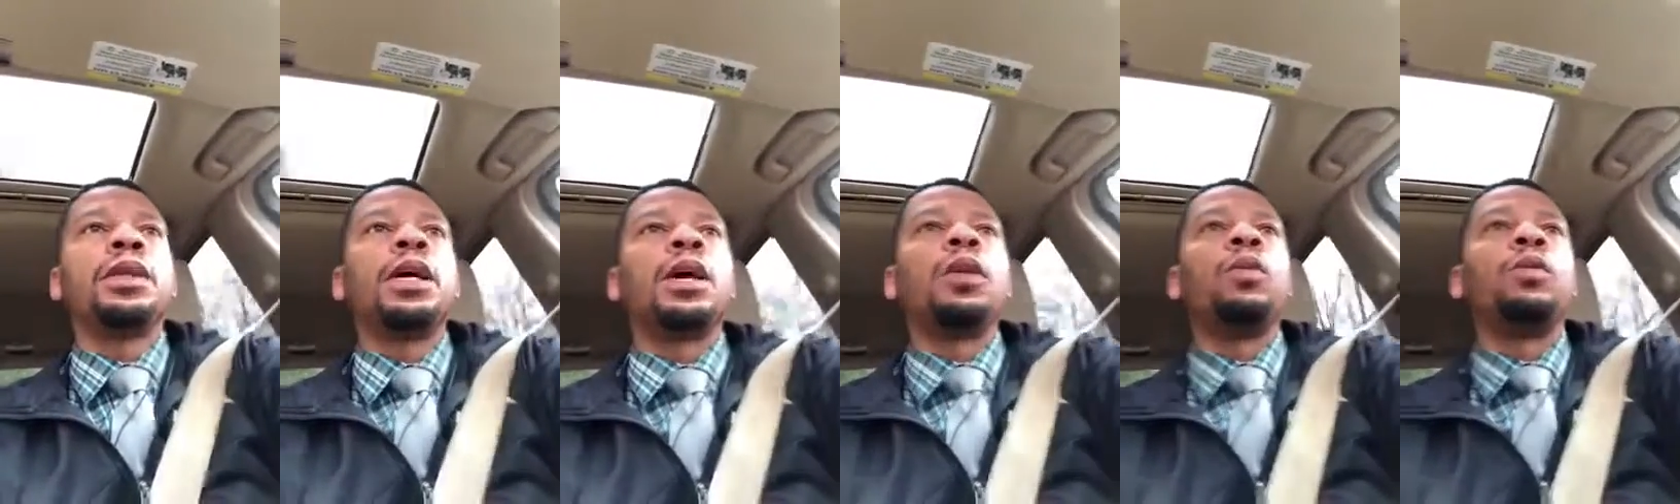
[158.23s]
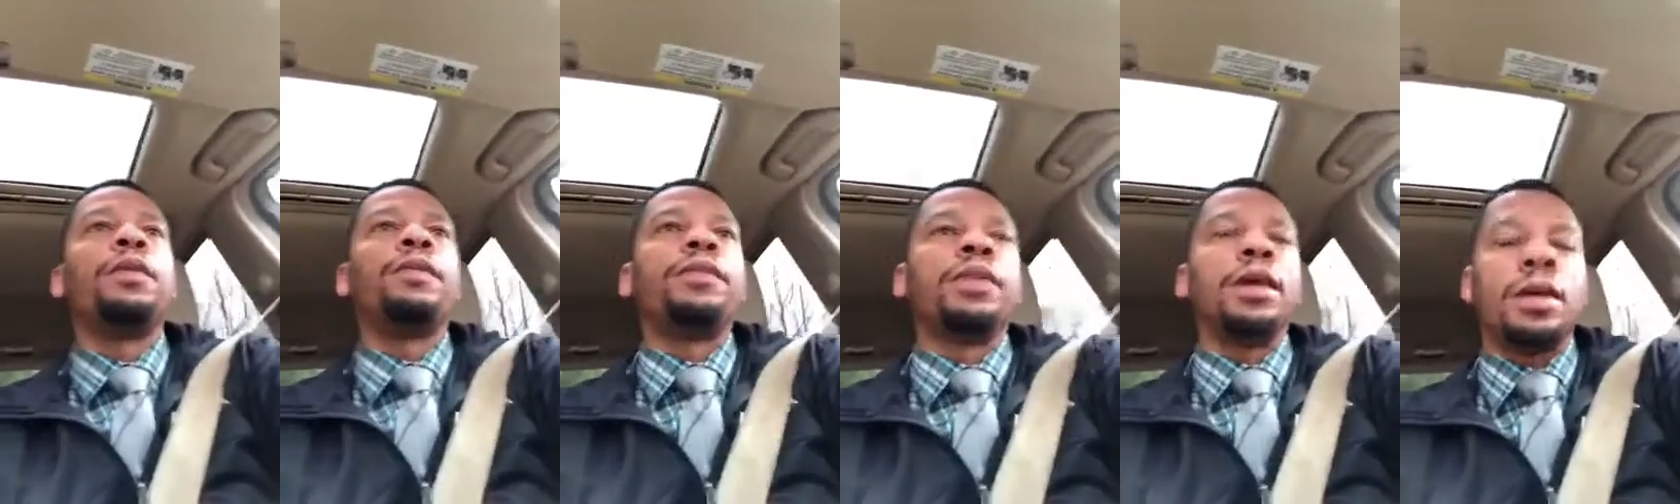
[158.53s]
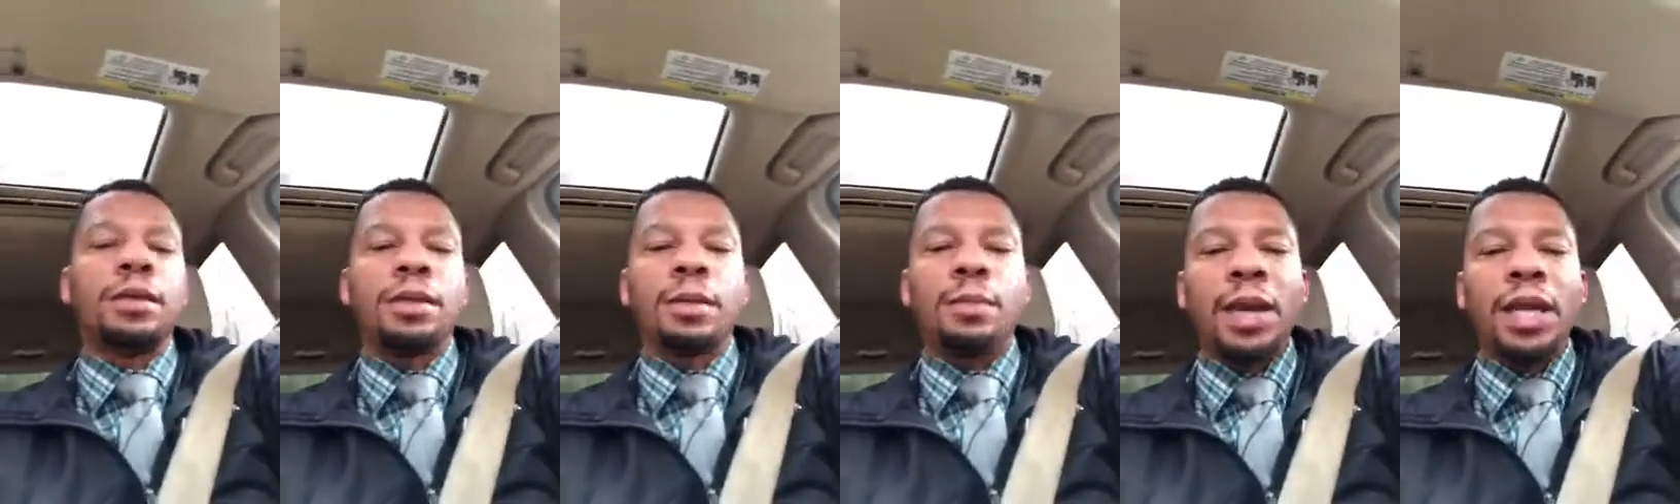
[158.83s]
help with
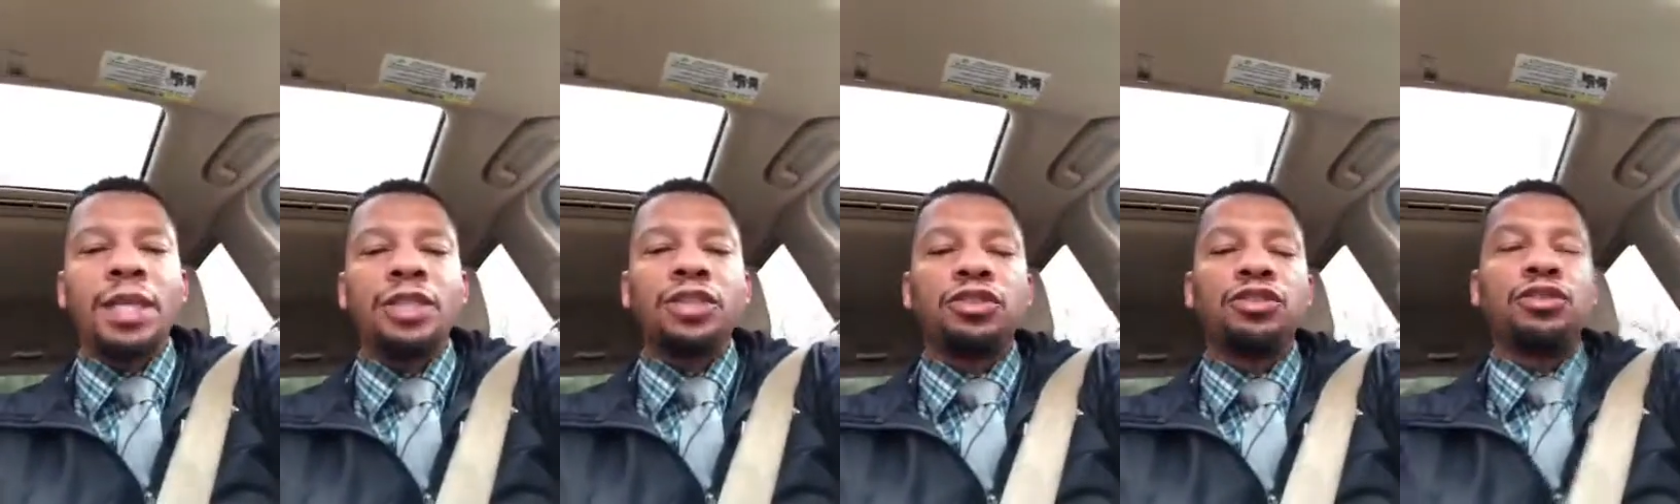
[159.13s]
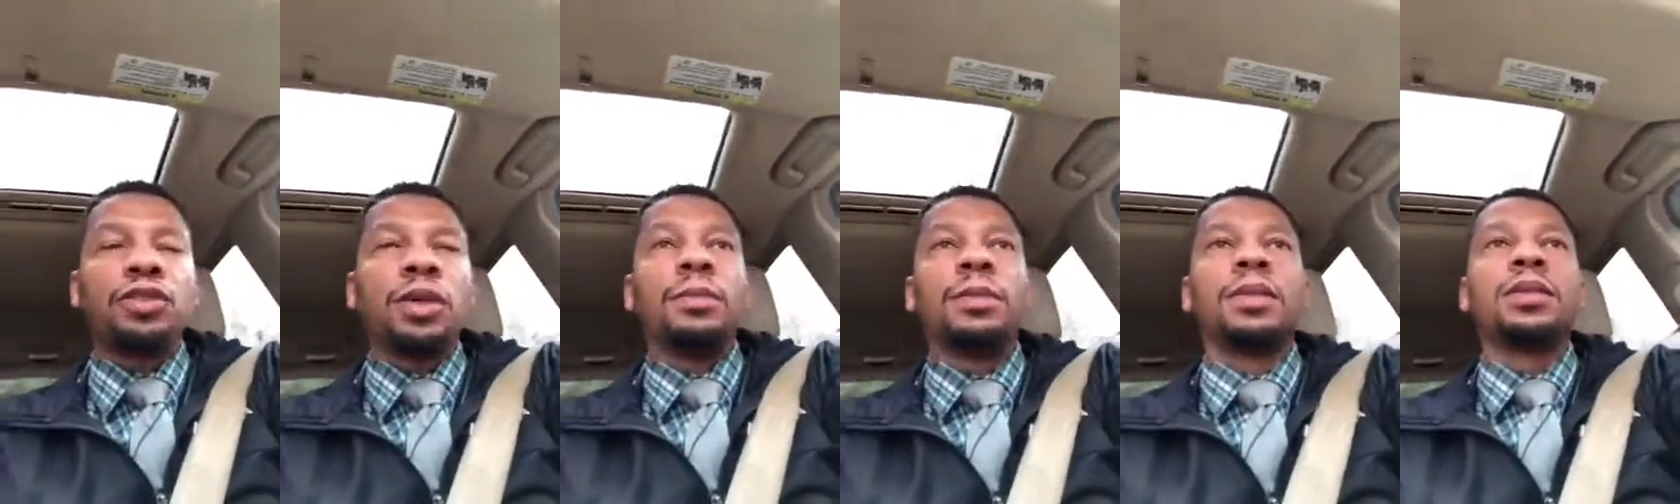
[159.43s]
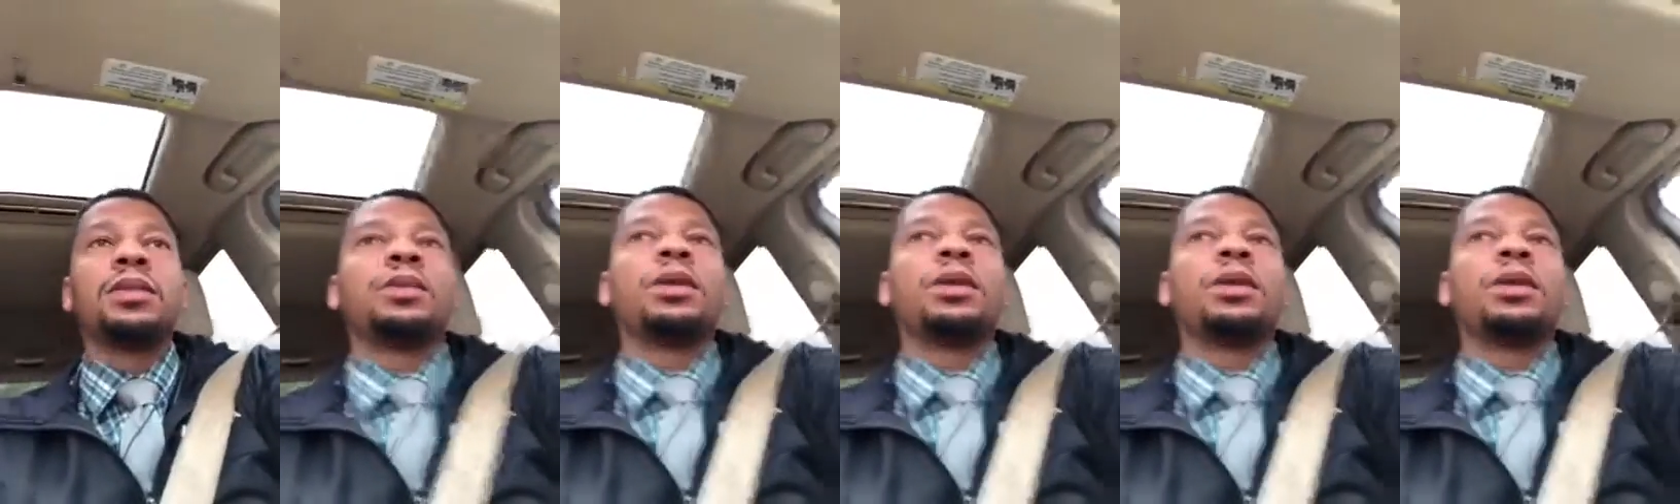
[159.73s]
the patient's treatment.